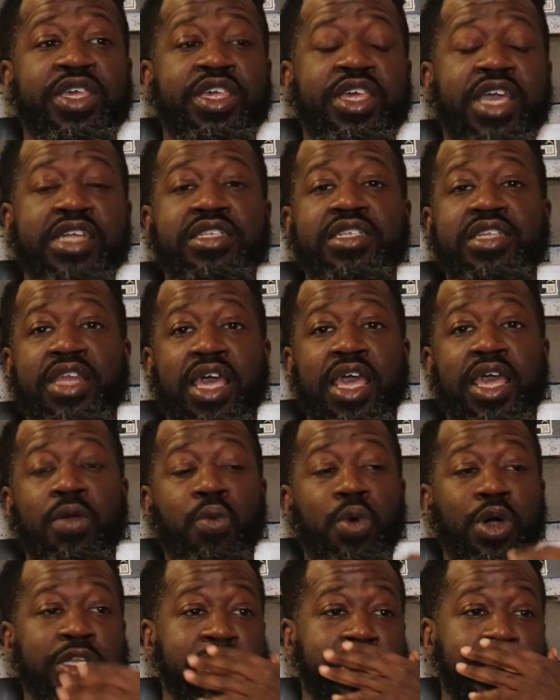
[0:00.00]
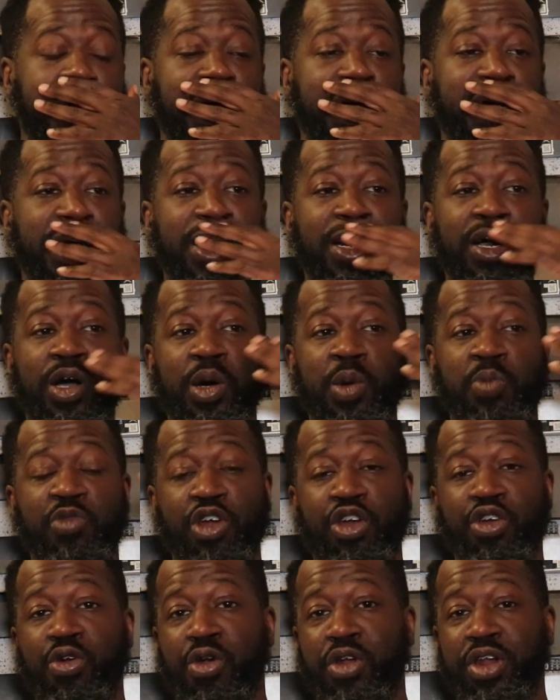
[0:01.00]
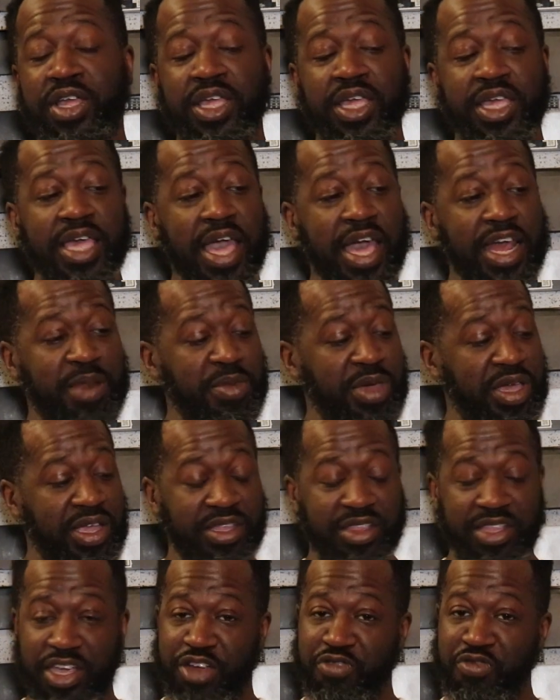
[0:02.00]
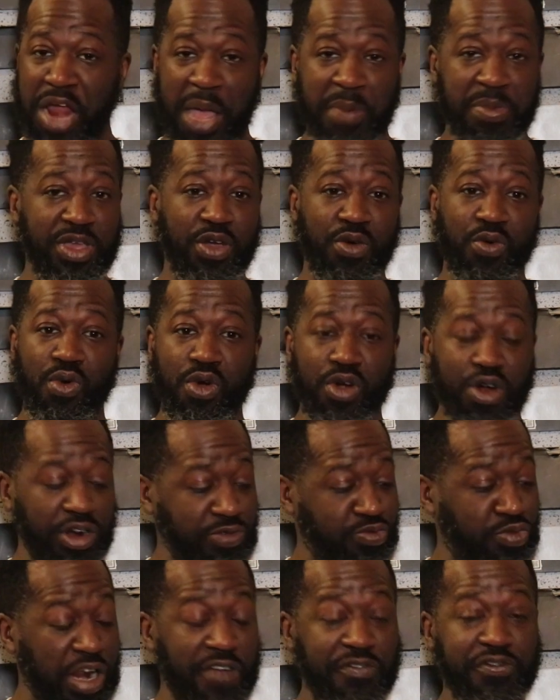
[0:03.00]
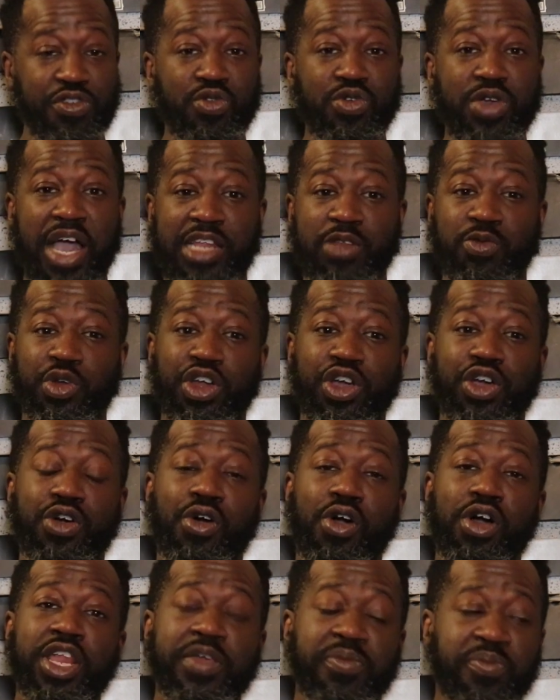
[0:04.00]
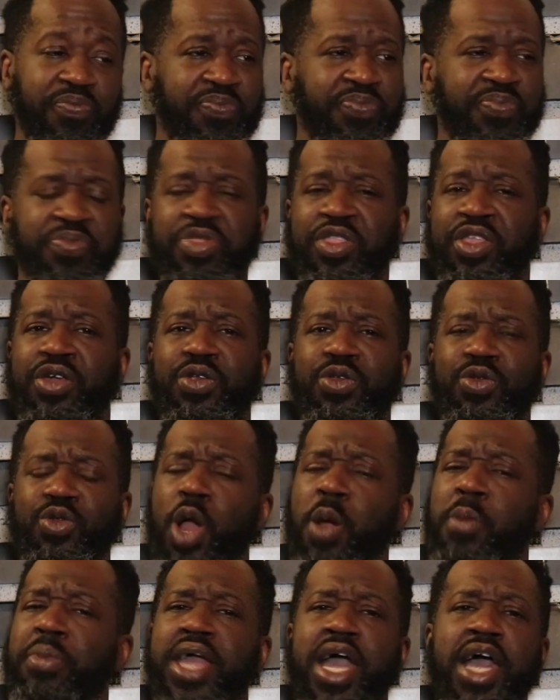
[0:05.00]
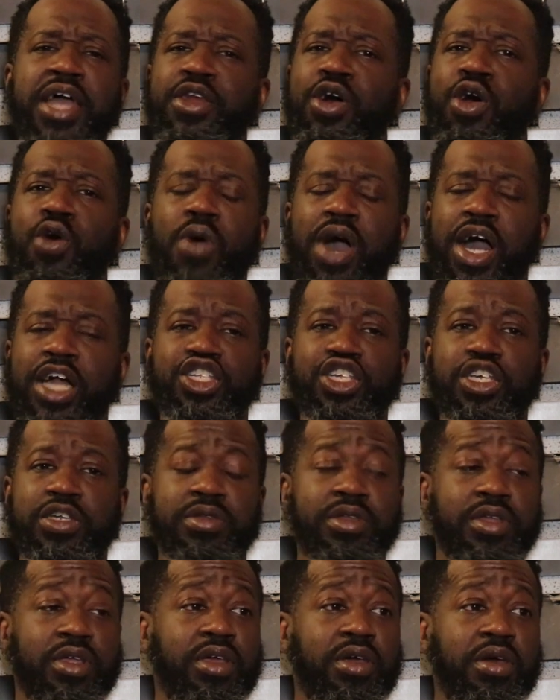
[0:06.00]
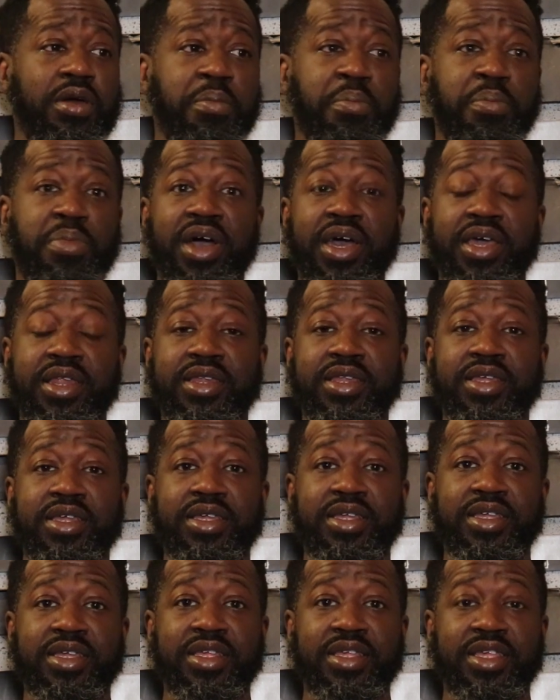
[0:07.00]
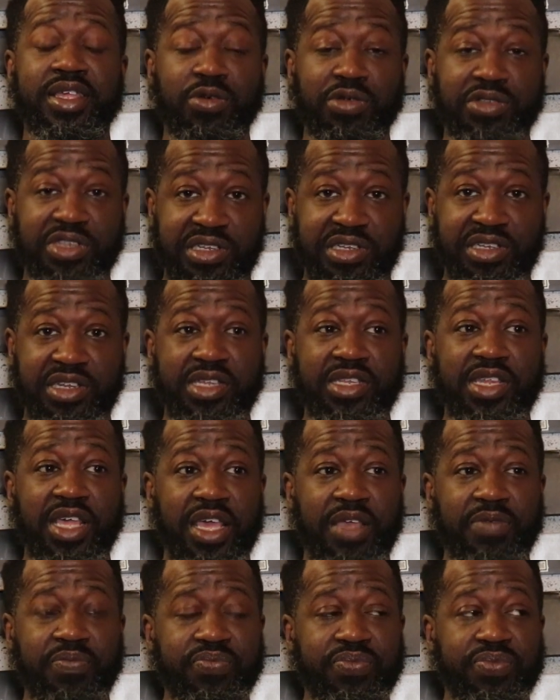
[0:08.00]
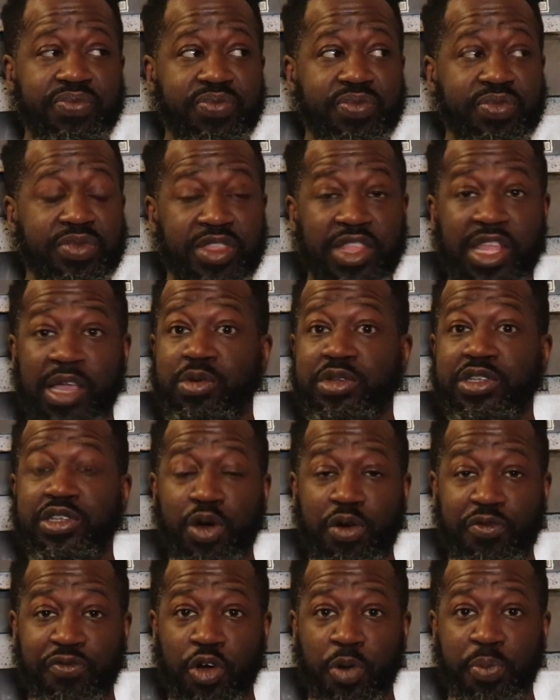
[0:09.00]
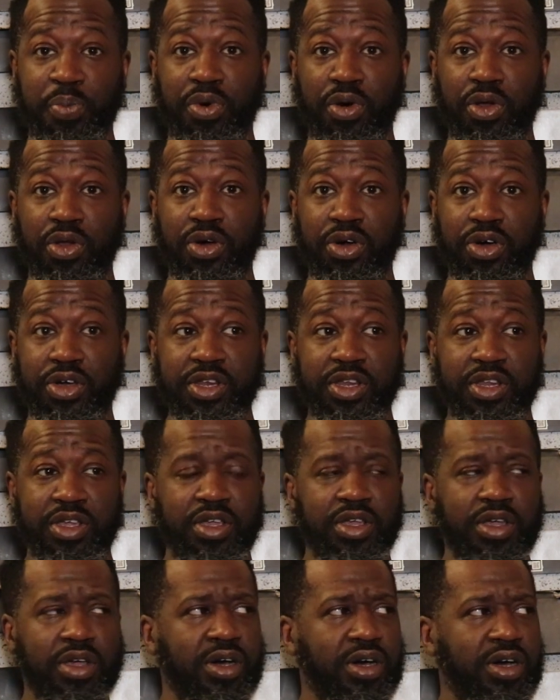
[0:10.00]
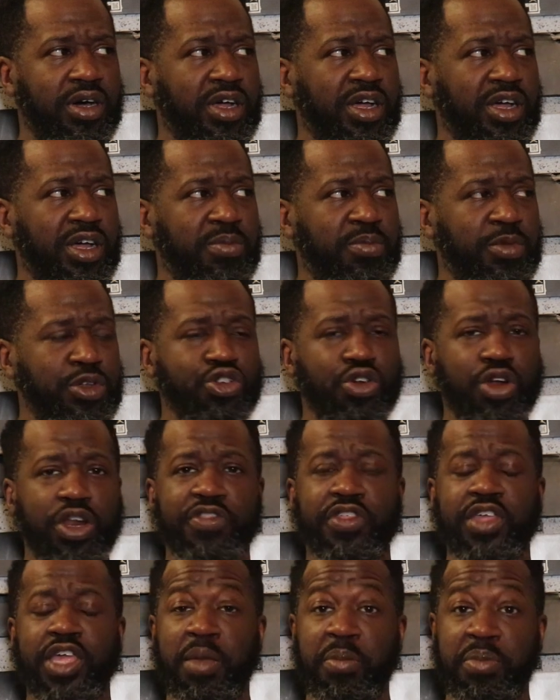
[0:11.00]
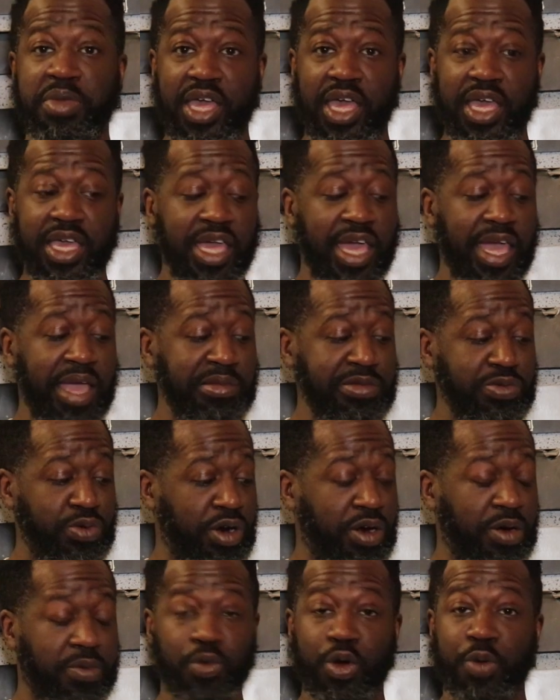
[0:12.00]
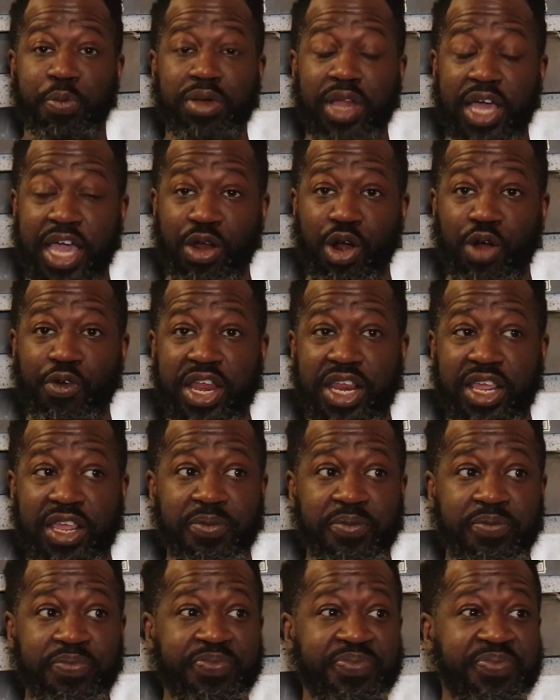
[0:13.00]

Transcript: Yesterday was the um, Recording Academy, the Grammy Awards, whatever you guys wanna call it. Normally I don't watch it, but it was a Sunday. There was no football on. Uh, majority of the N B A games were, were played already.